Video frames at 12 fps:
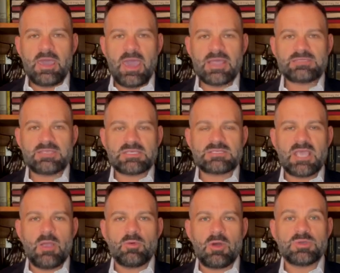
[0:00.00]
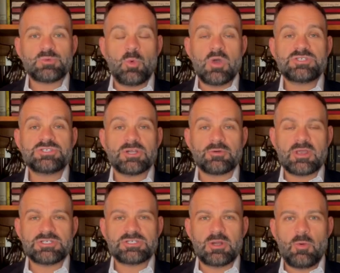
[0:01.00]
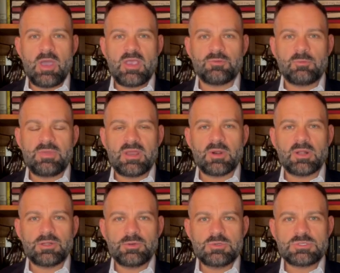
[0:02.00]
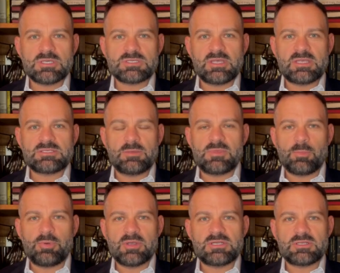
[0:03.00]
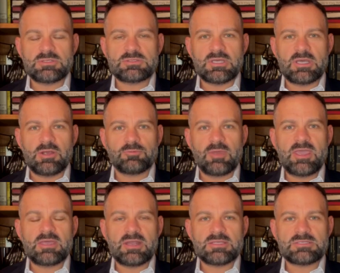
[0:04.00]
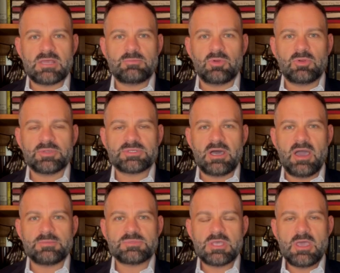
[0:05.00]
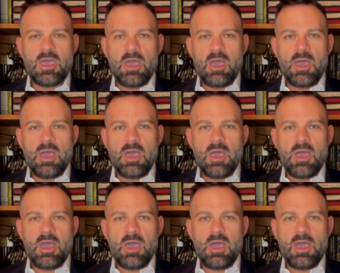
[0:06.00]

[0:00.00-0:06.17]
As they say, we're always one generation away from being able to lose this. And that's something that President uh, Reagan has said multiple times.